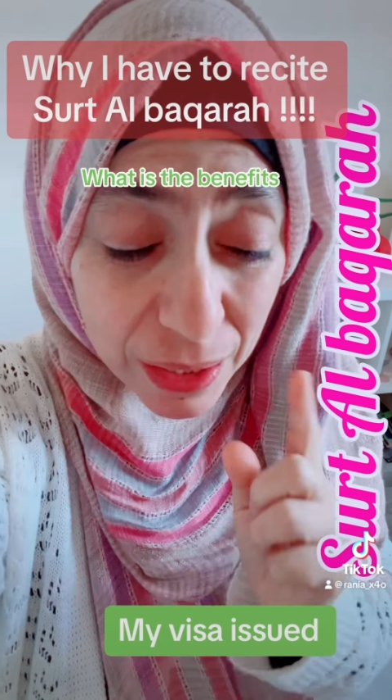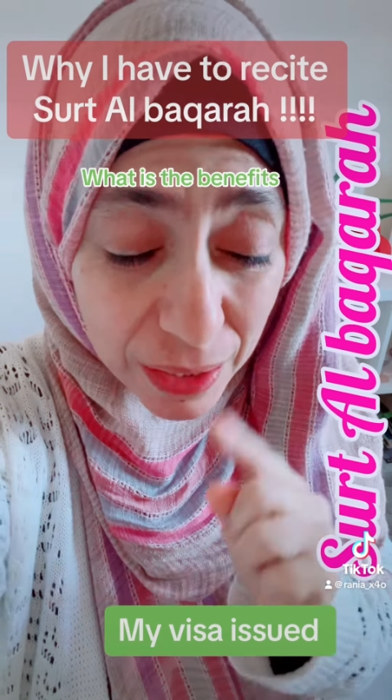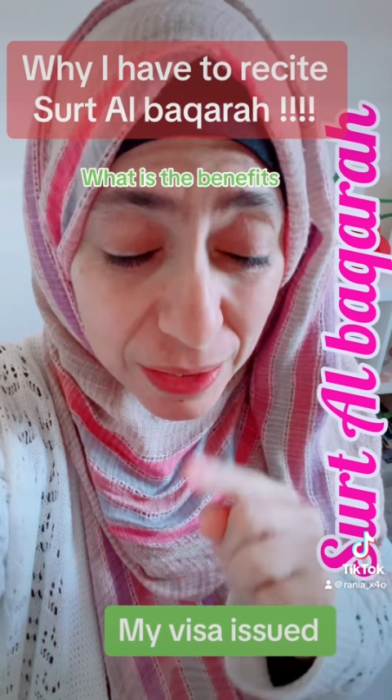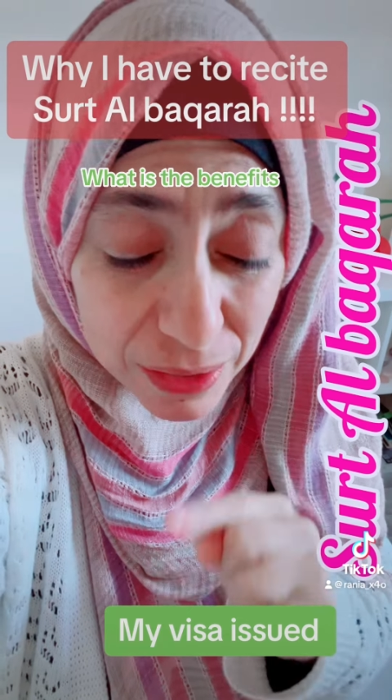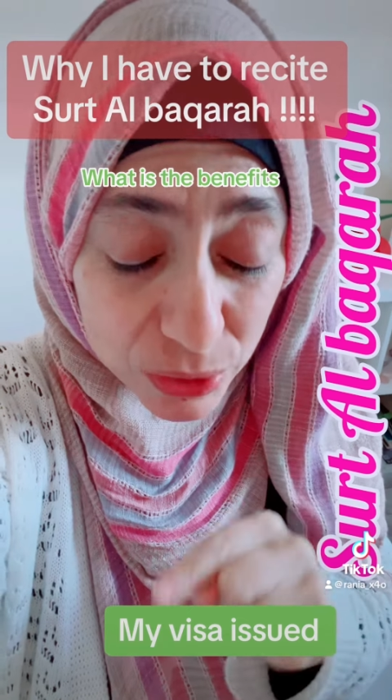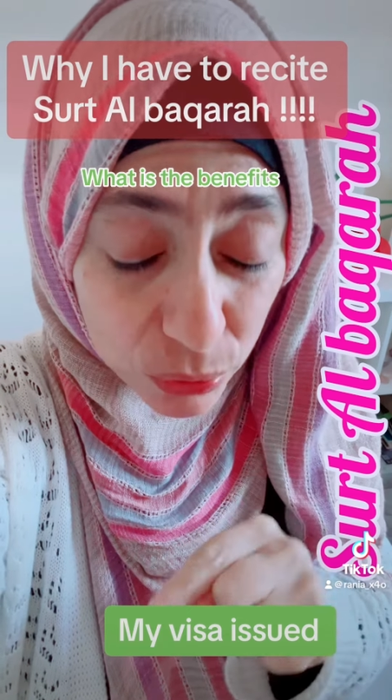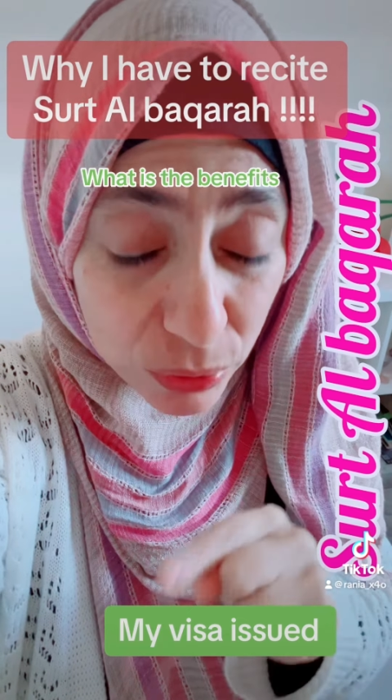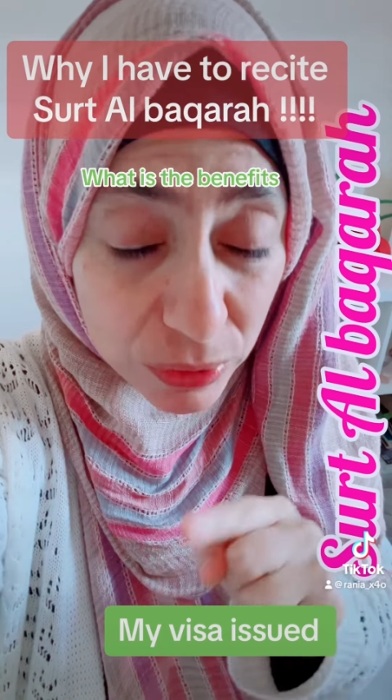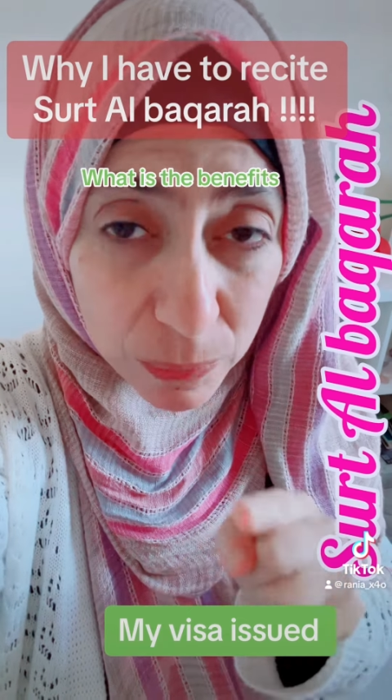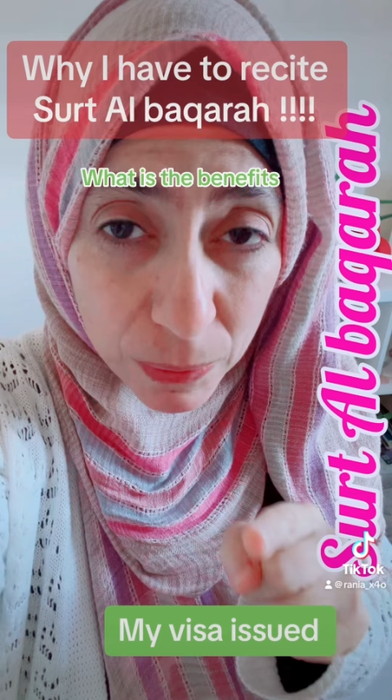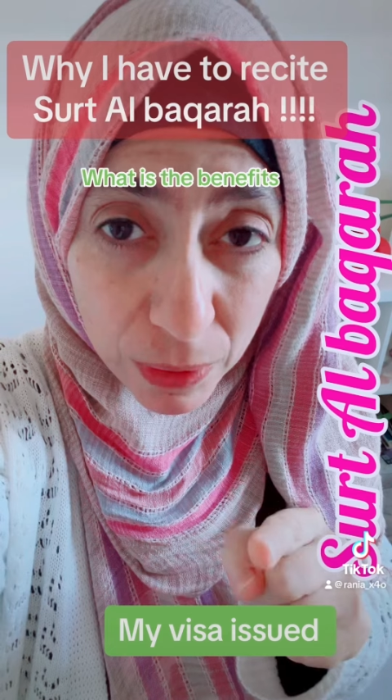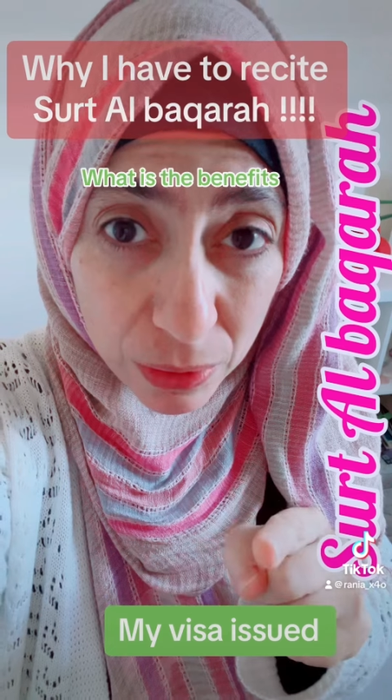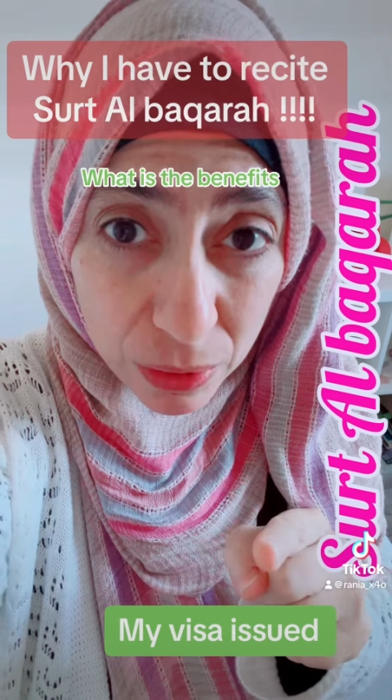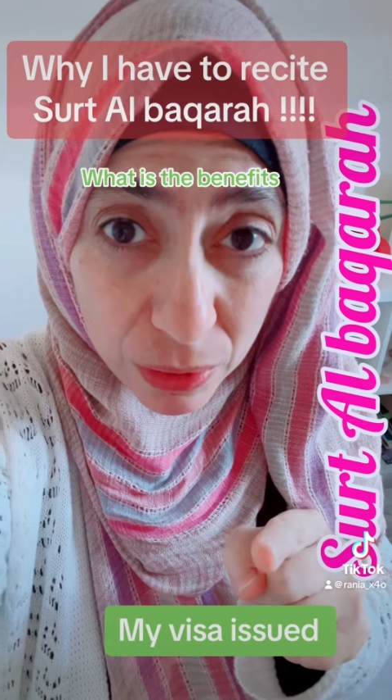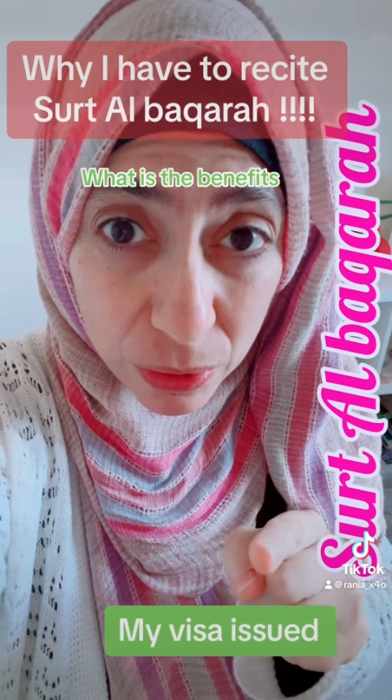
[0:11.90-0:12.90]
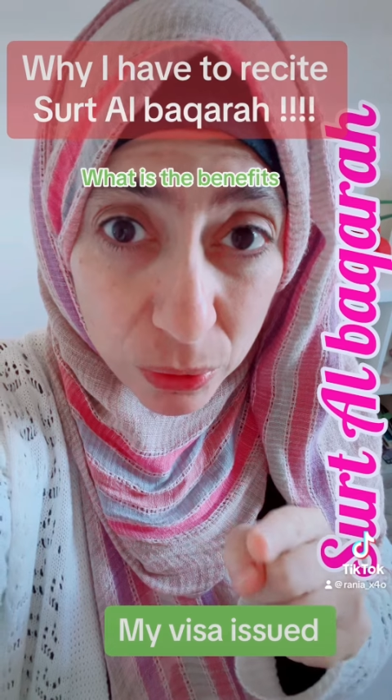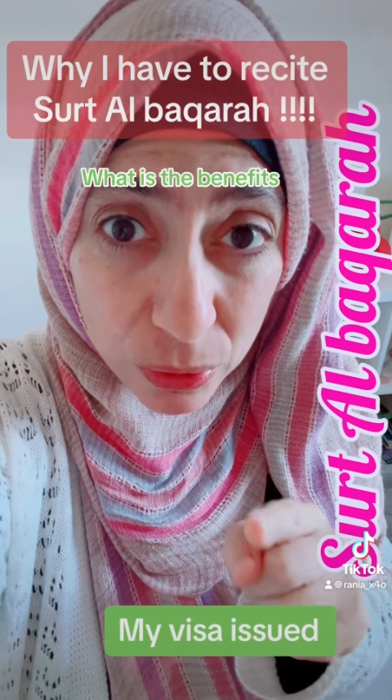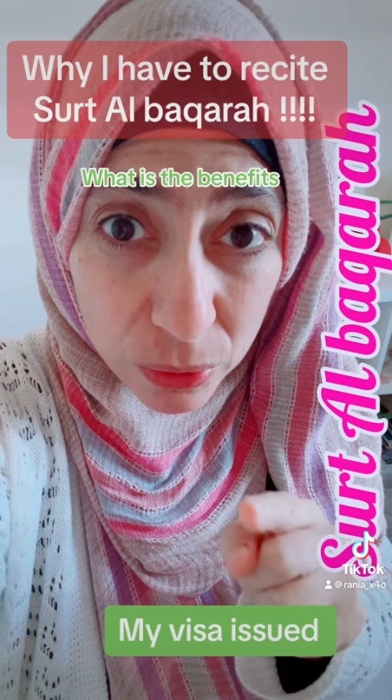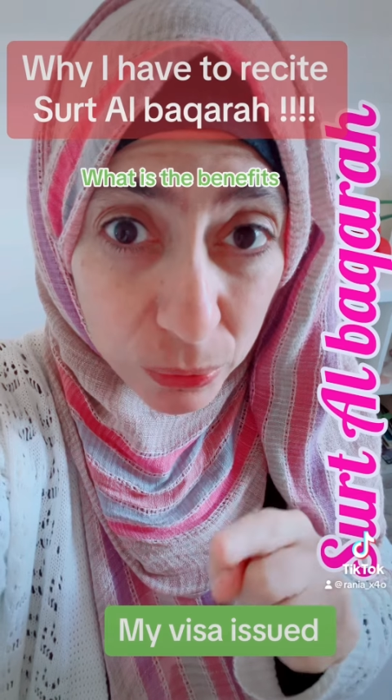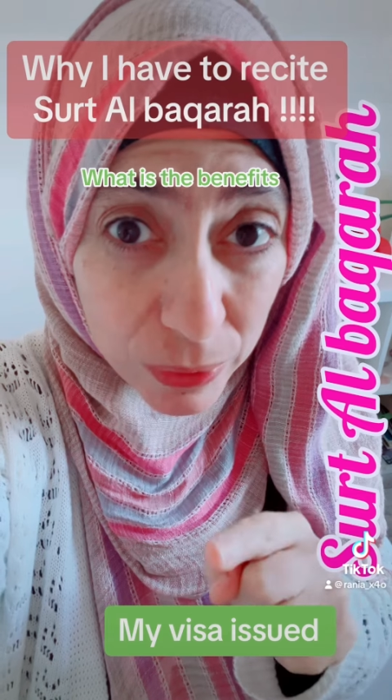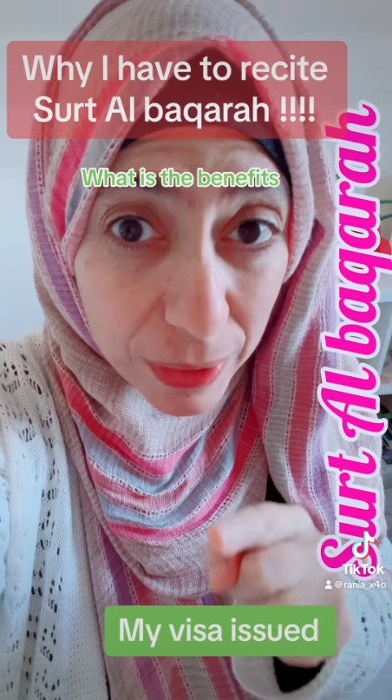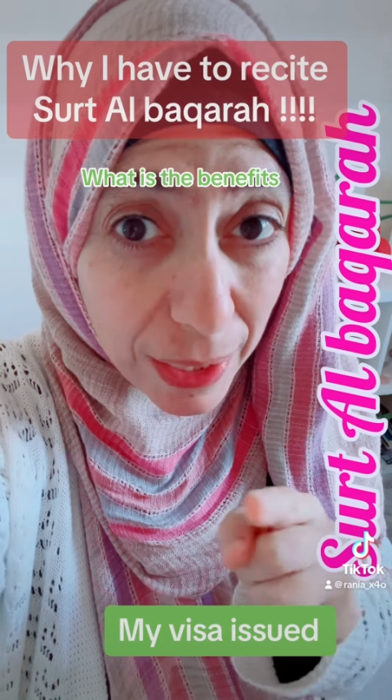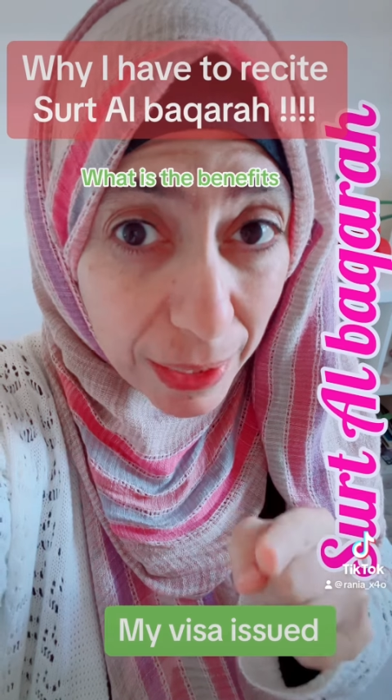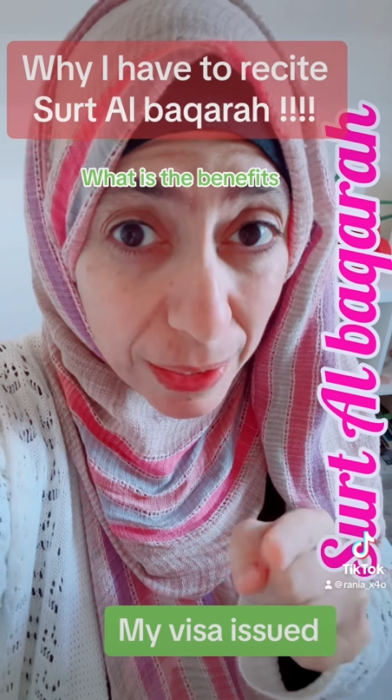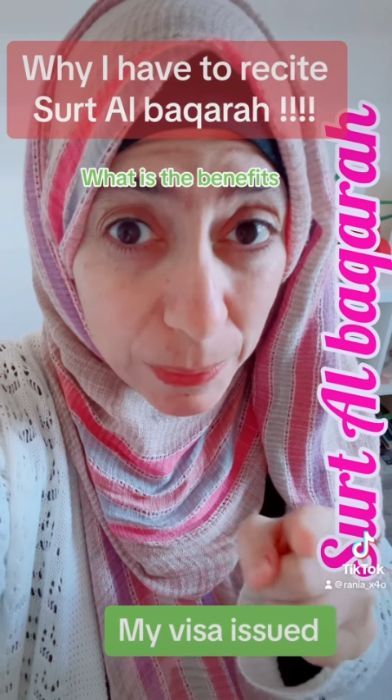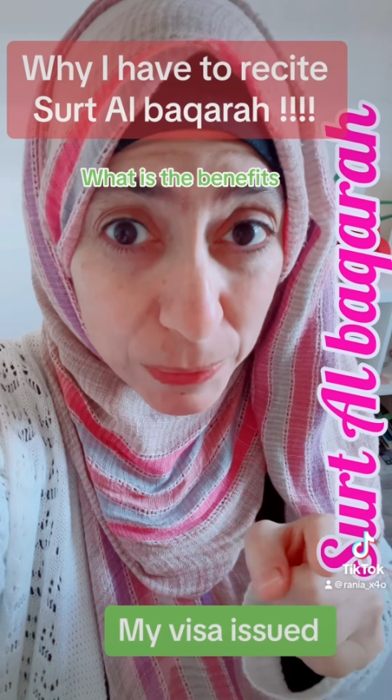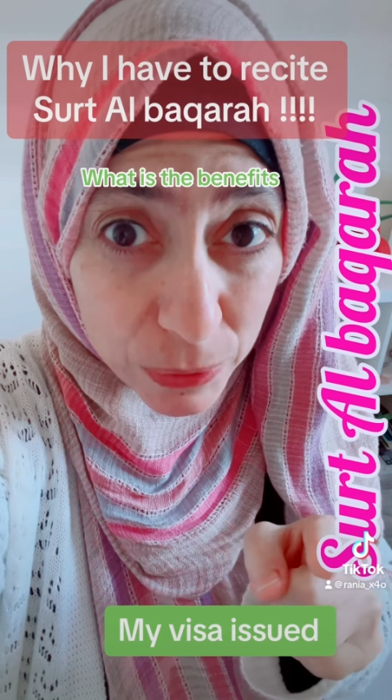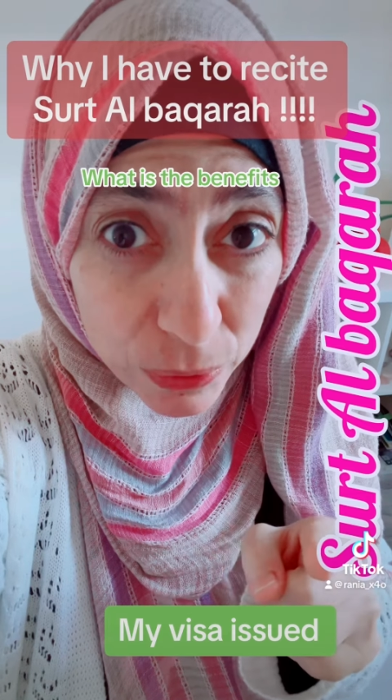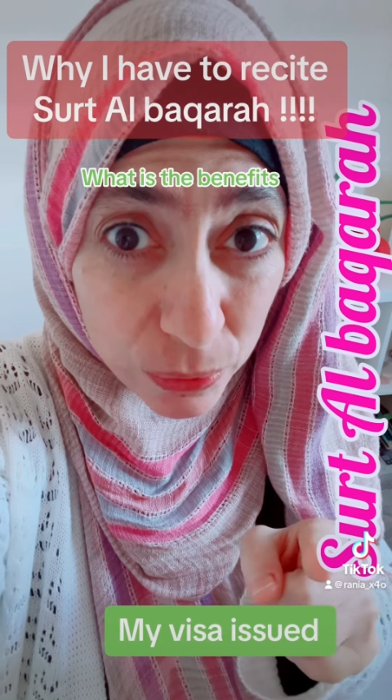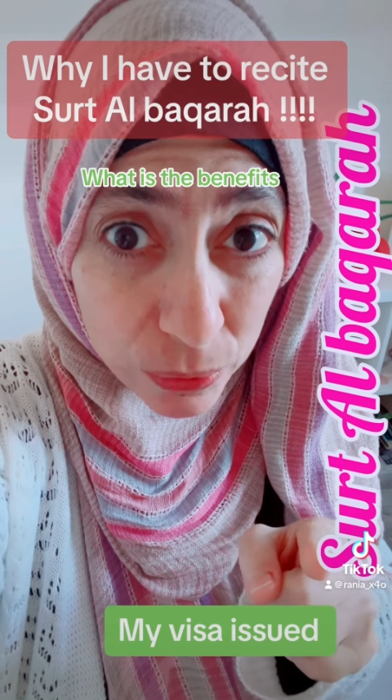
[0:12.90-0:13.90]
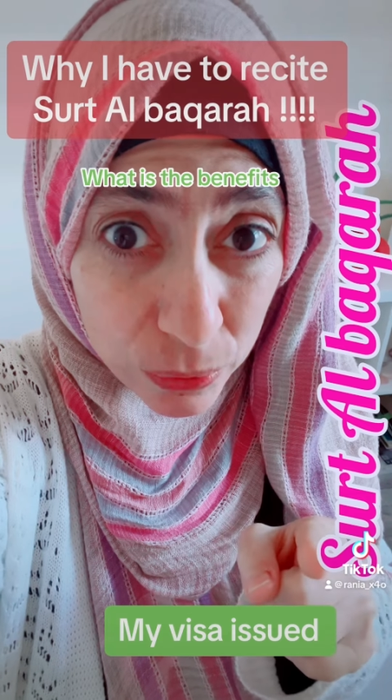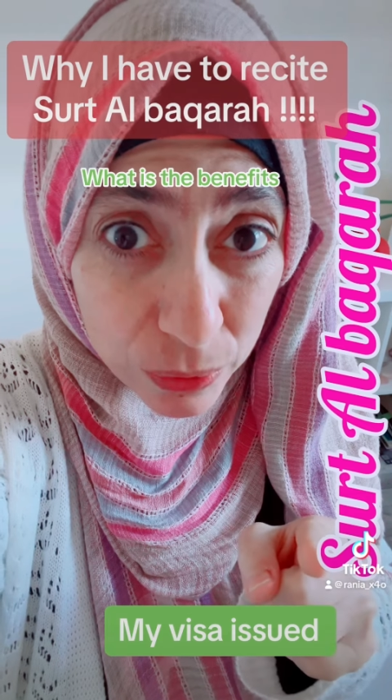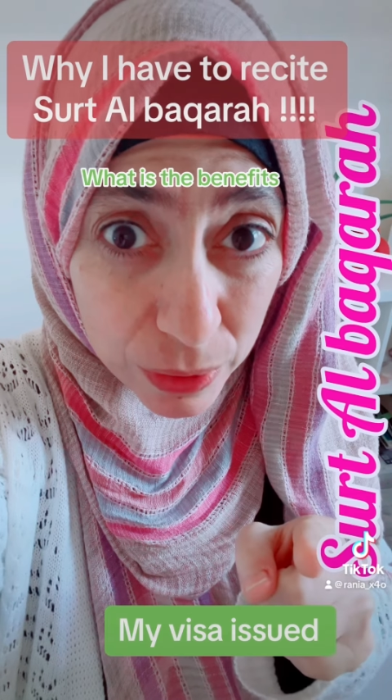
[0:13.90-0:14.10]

Surah Al-Baqarah will help you